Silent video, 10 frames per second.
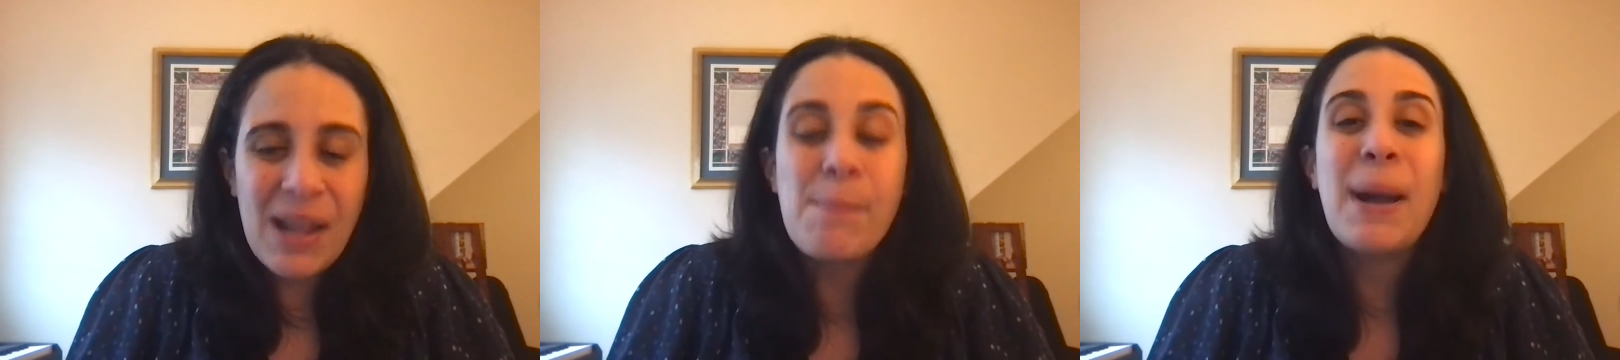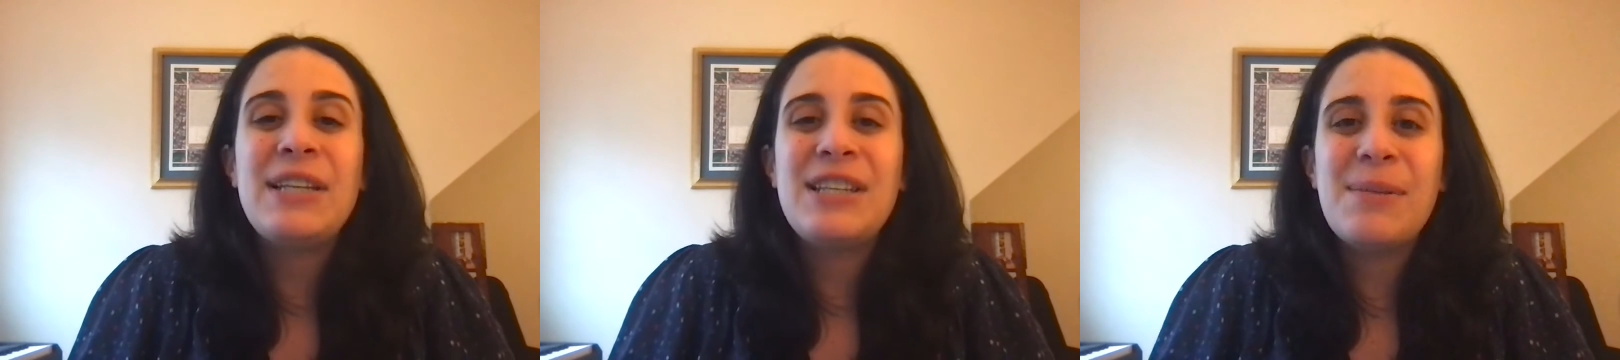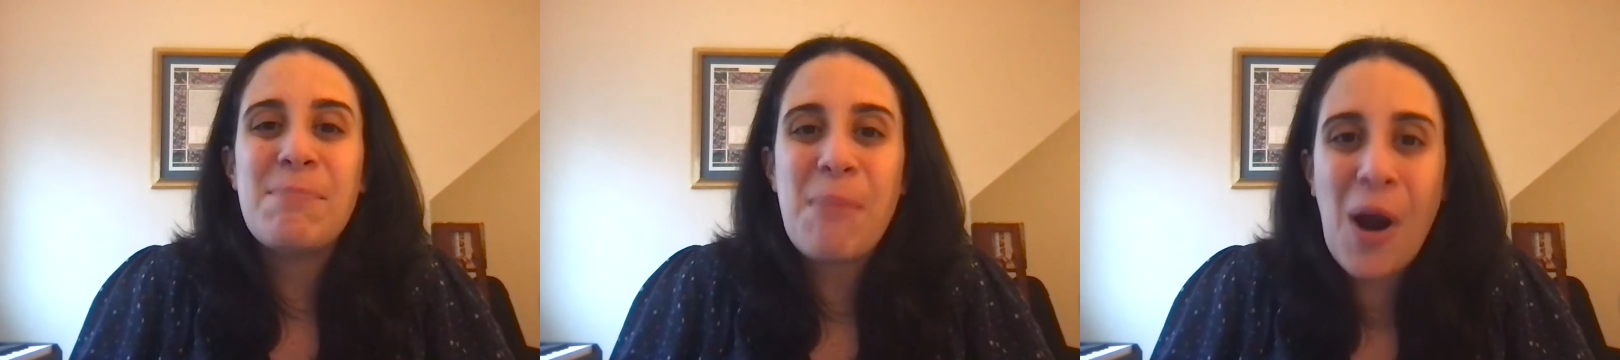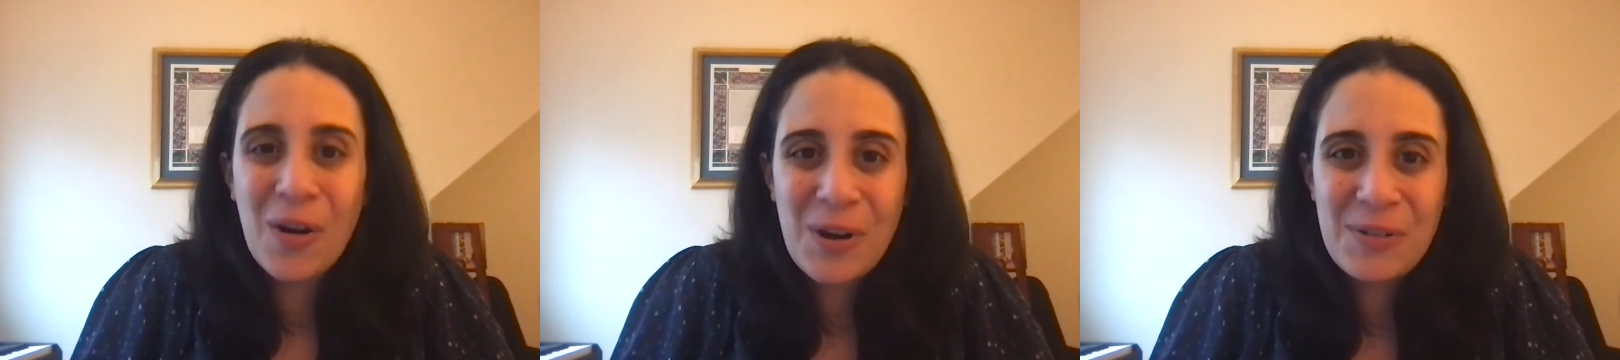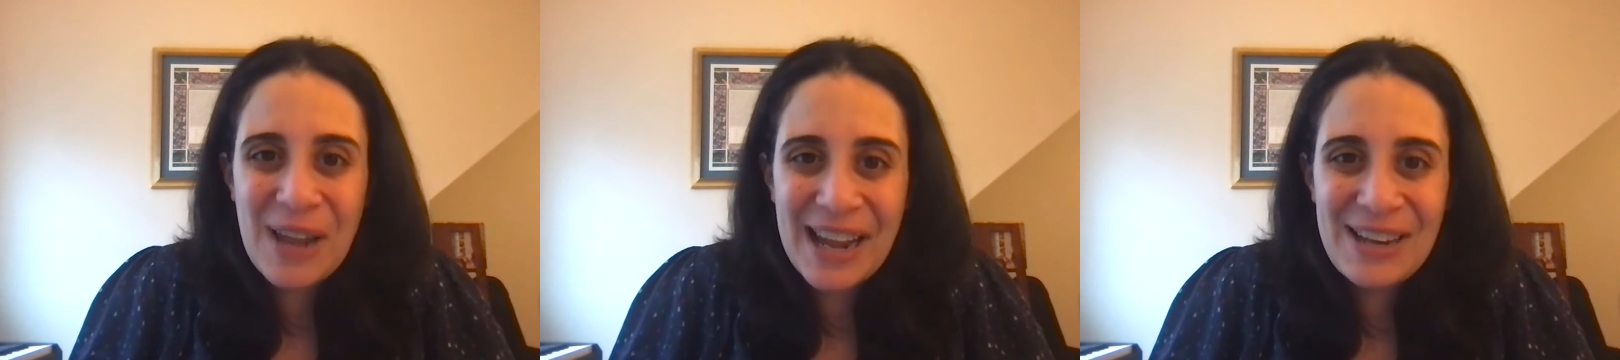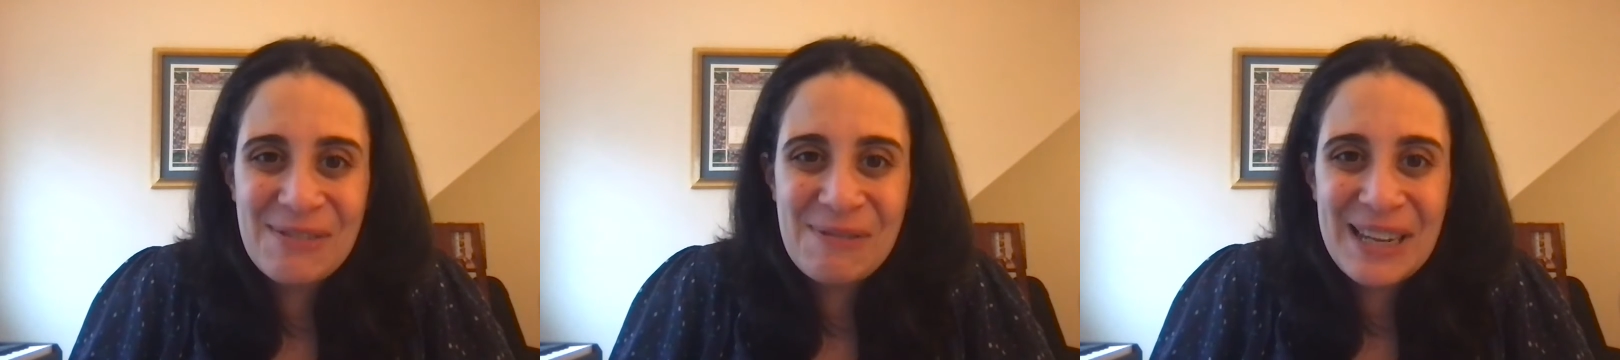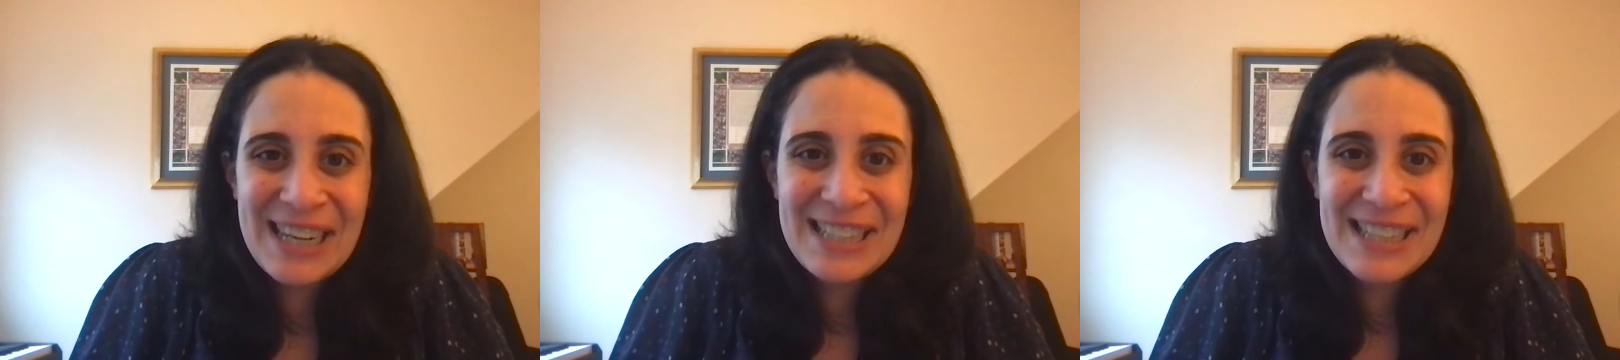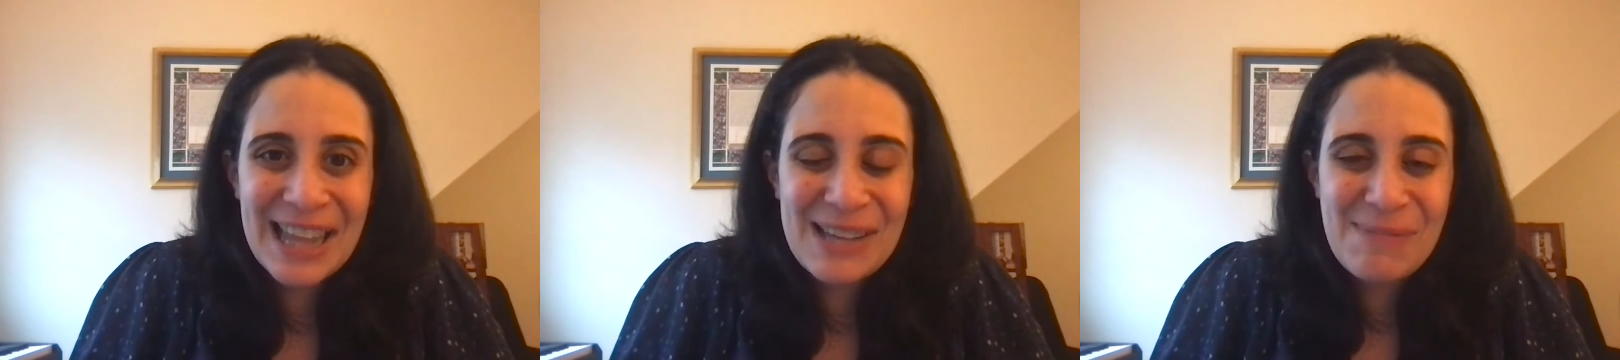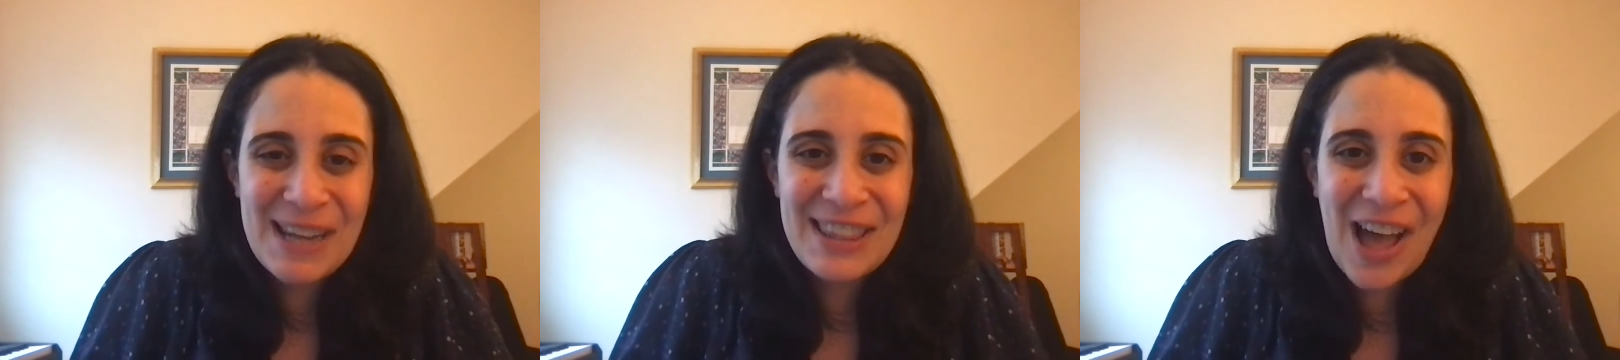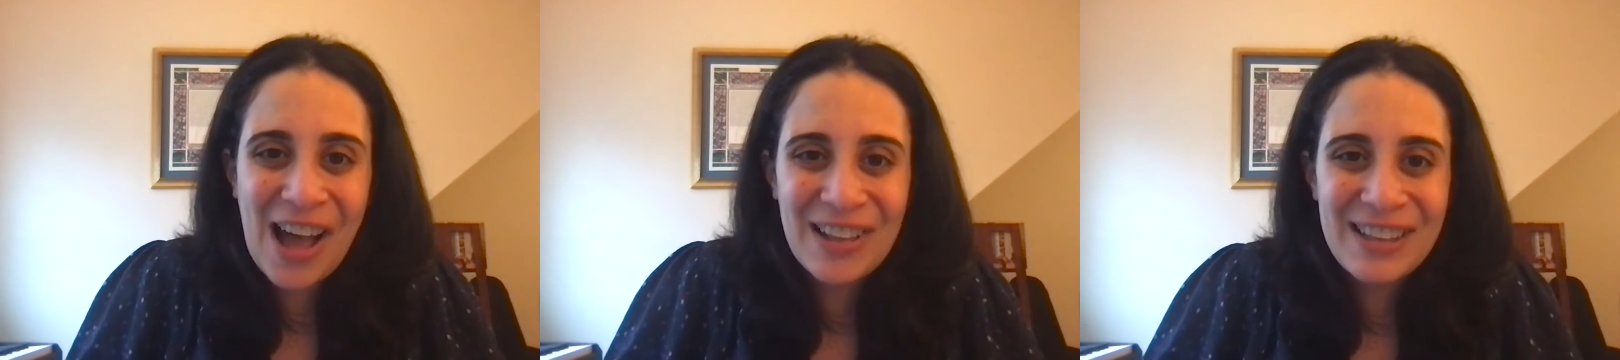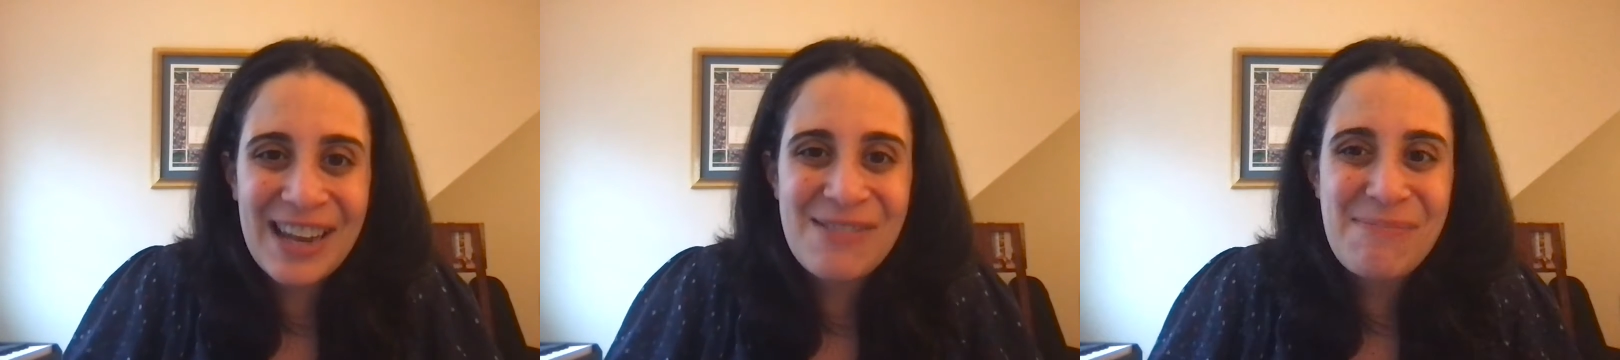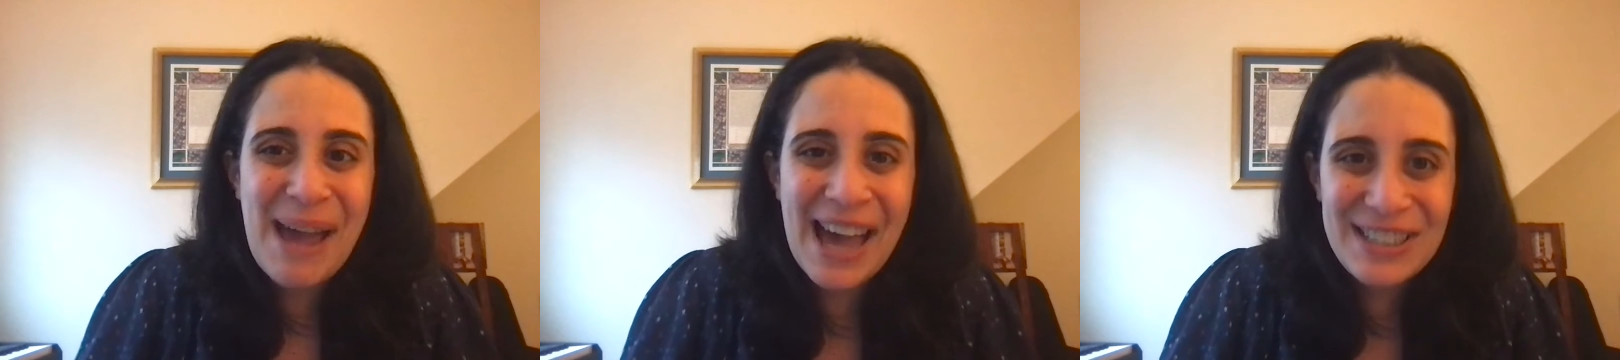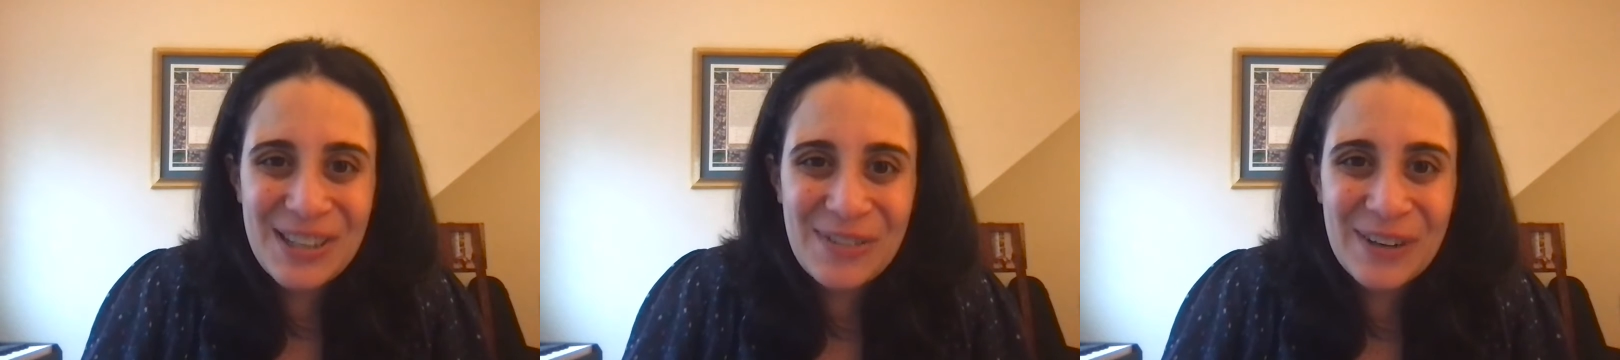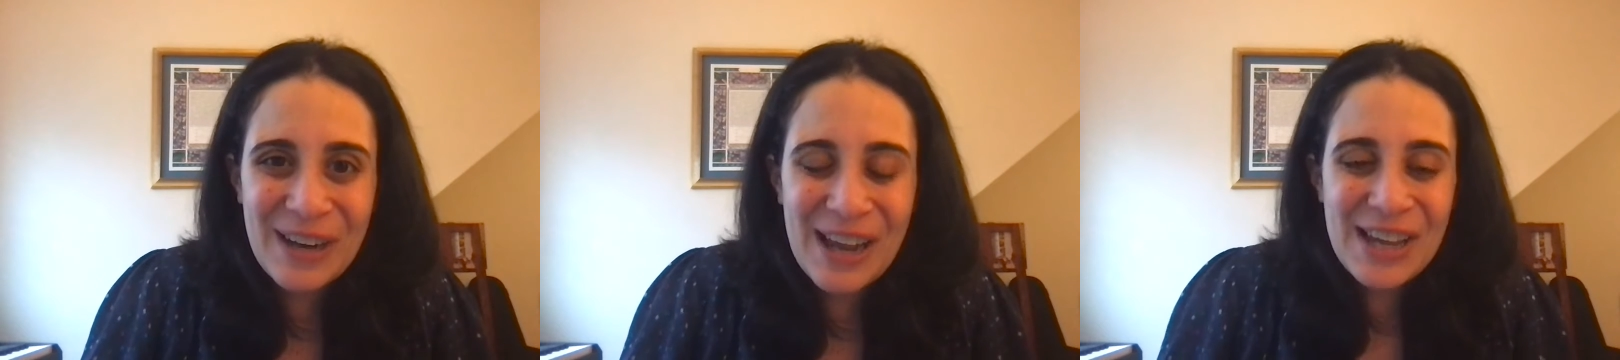But tomorrow night, we celebrate the holiday of Passover.